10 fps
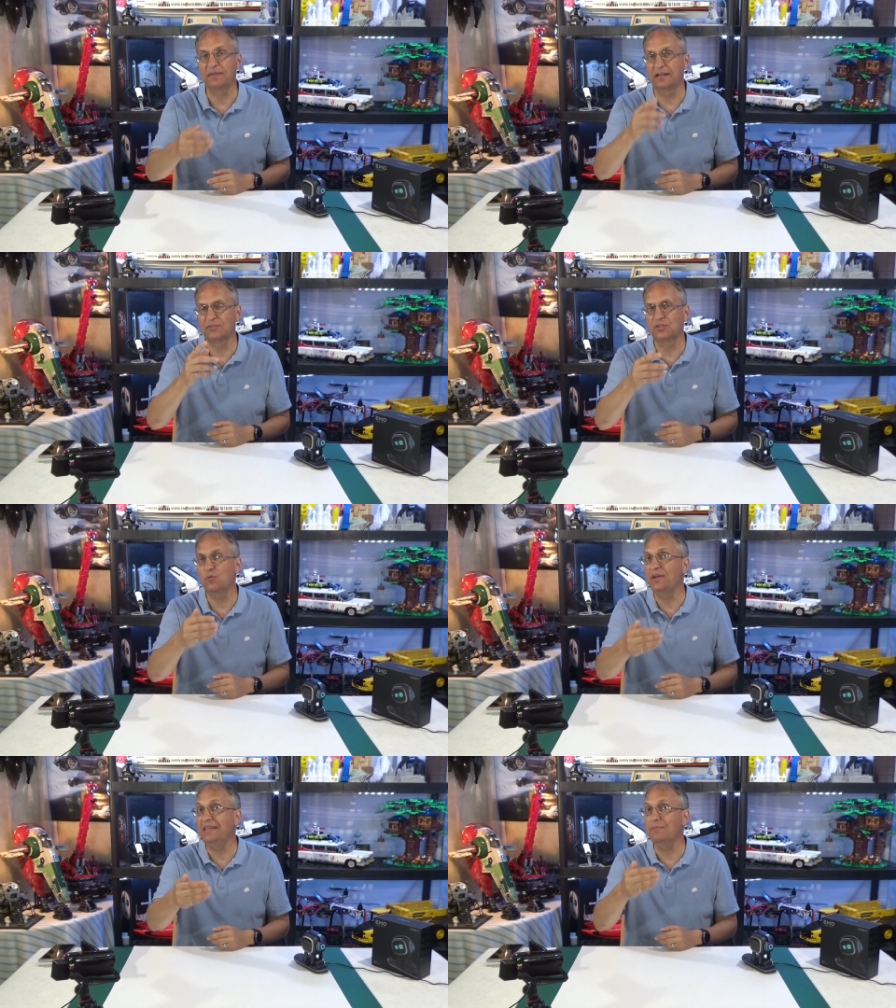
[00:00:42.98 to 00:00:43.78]
but also
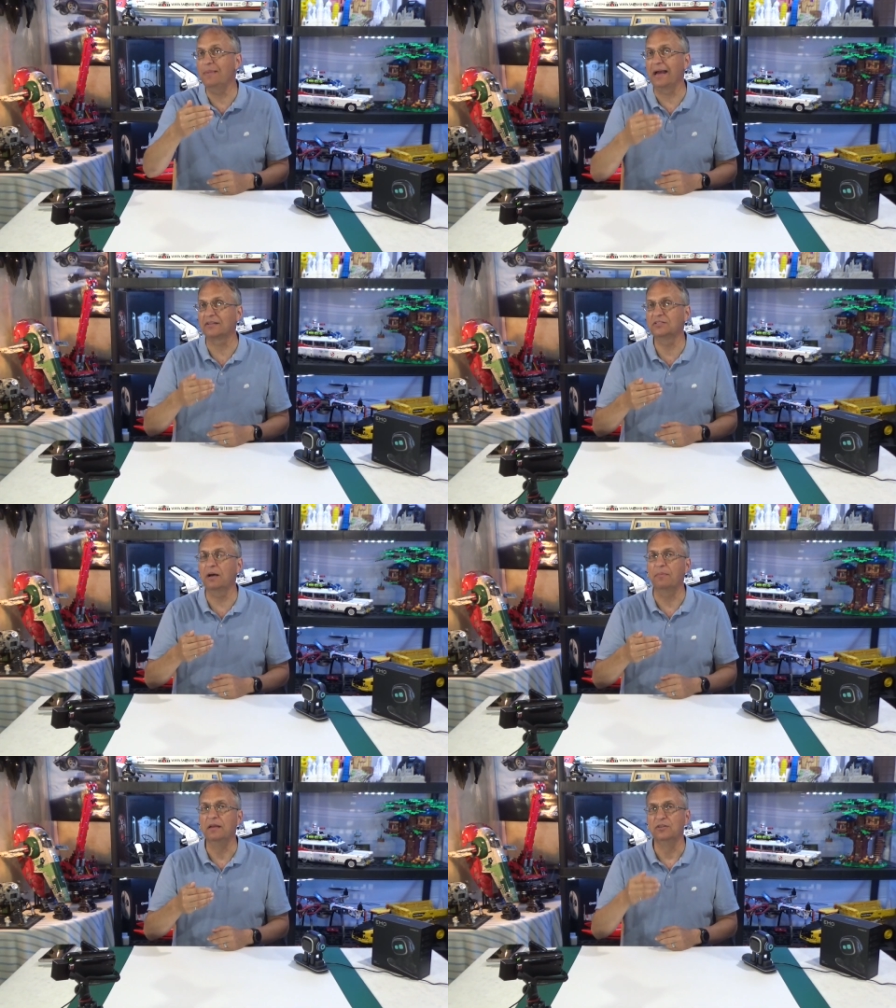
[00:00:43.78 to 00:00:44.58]
when he backs
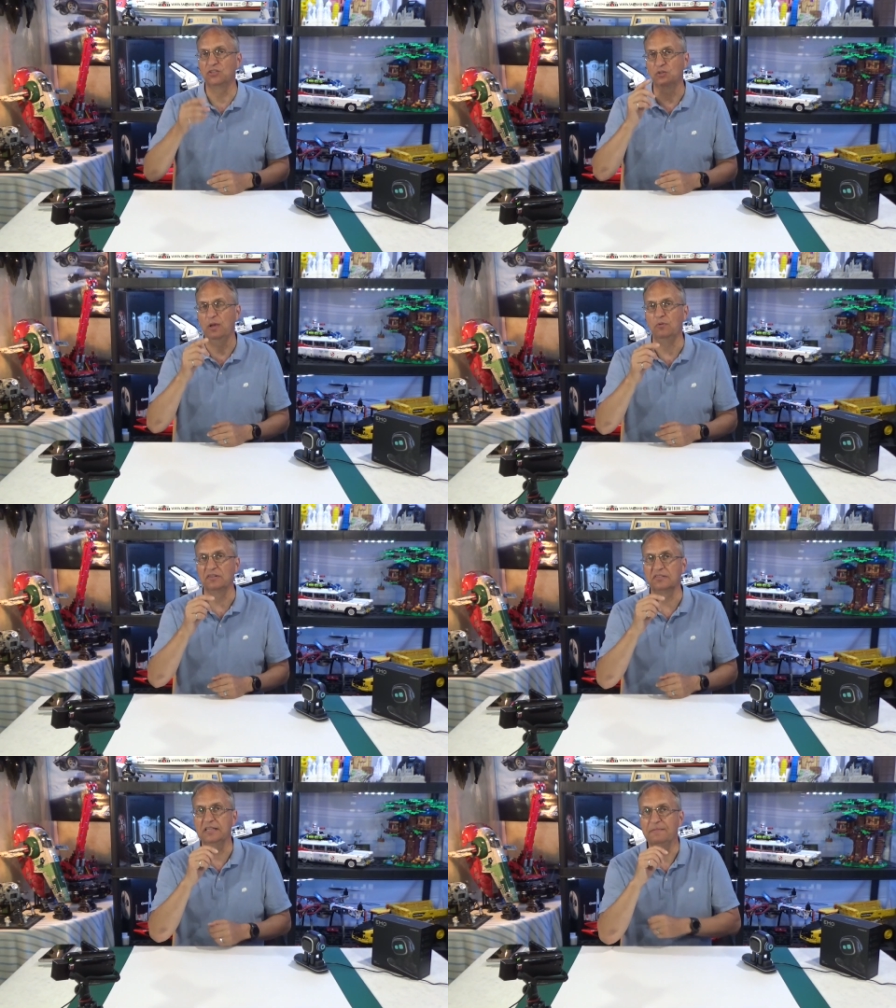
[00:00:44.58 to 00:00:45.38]
up. So we will
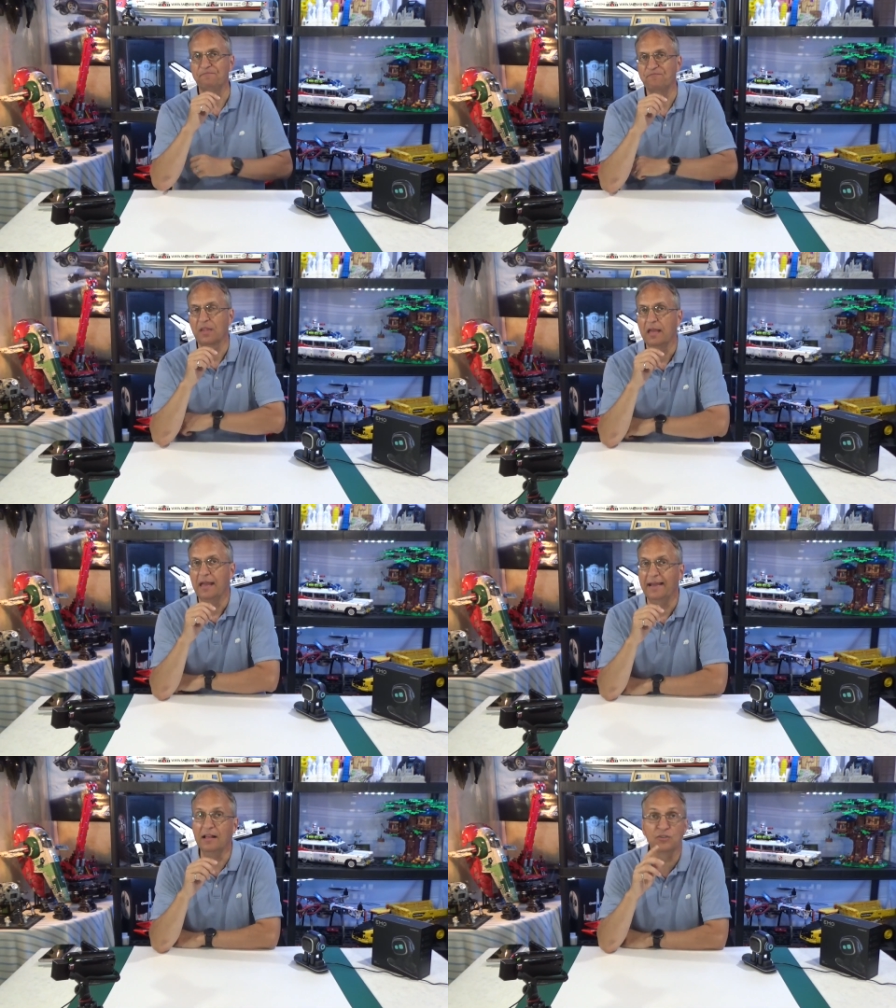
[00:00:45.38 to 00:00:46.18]
see.
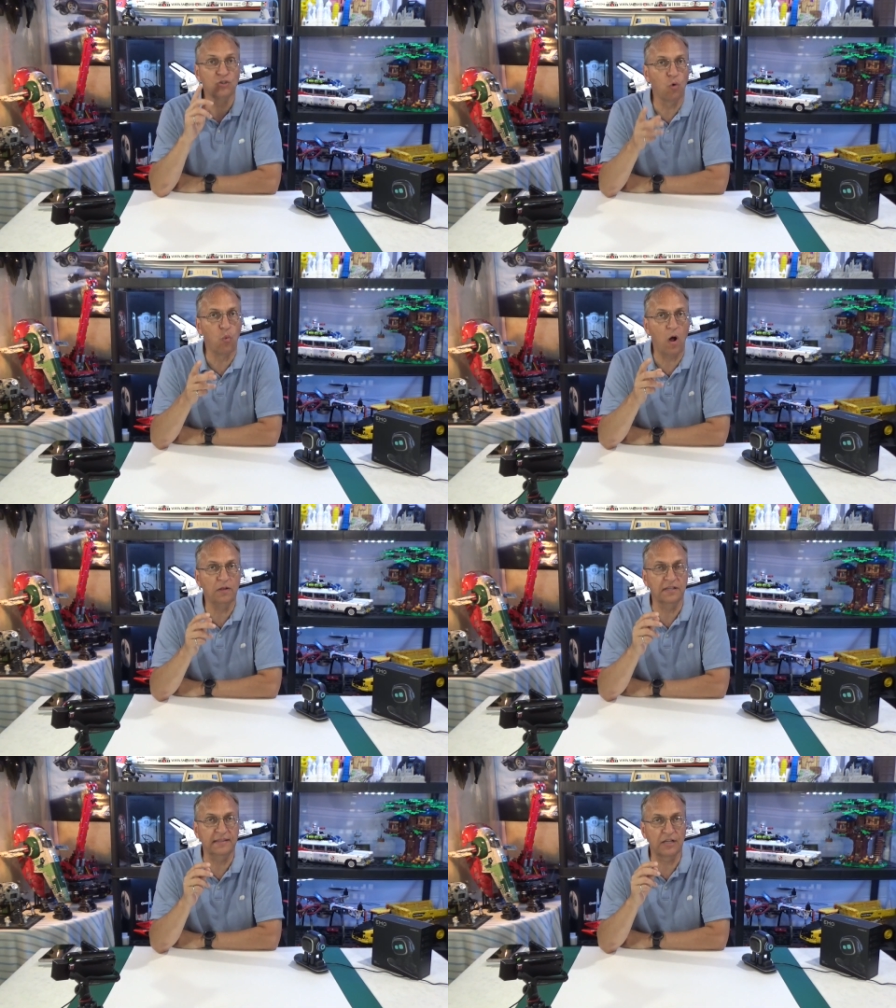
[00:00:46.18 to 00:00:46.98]
And also
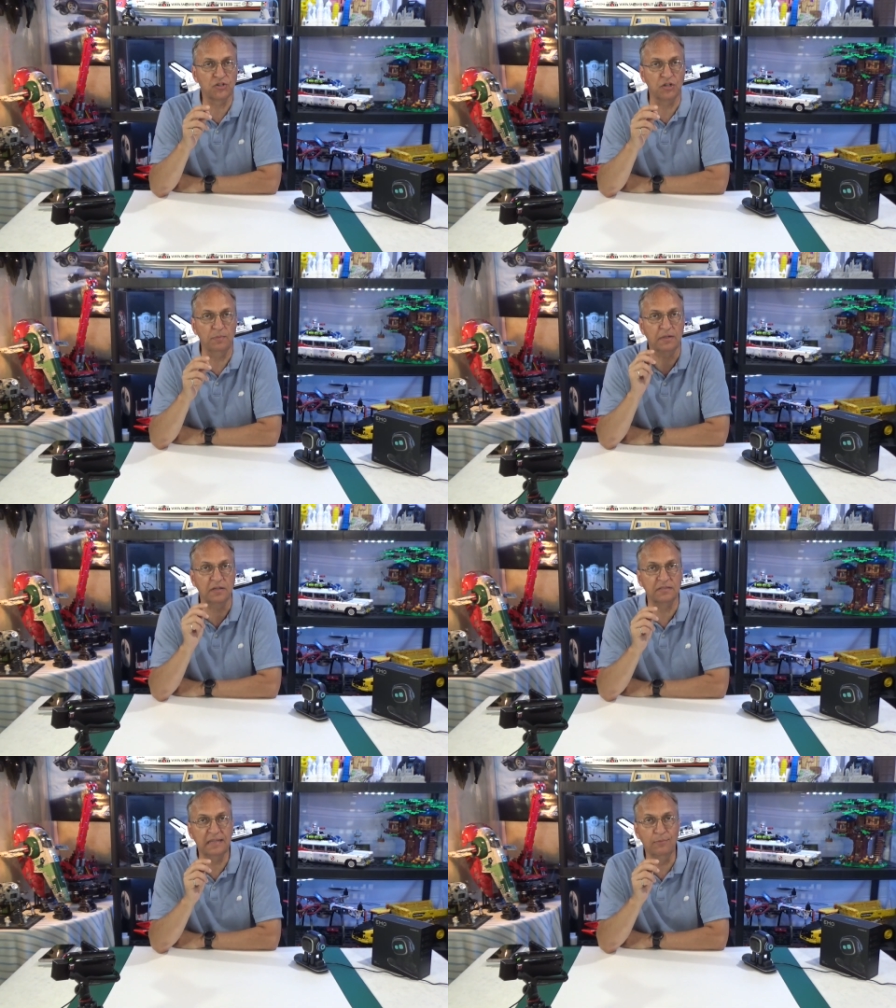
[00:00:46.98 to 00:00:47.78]
wall detection,
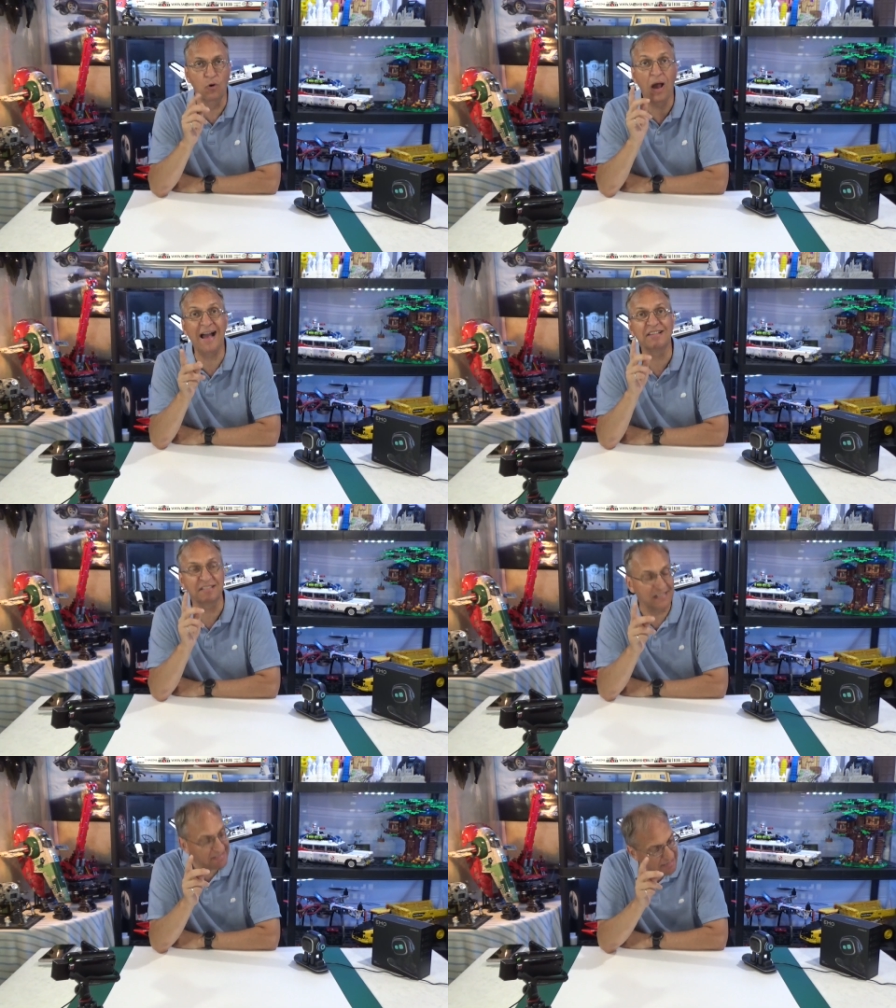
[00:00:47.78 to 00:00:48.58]
because Emo has
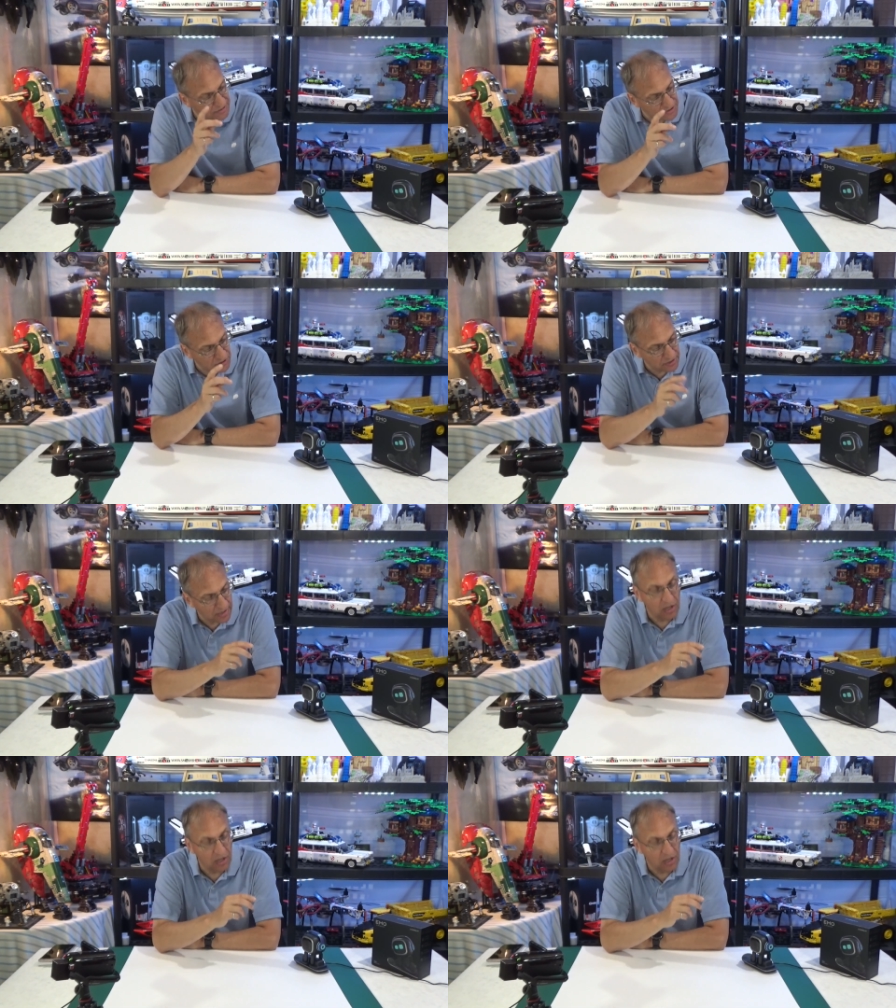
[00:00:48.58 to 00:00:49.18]
a sensor,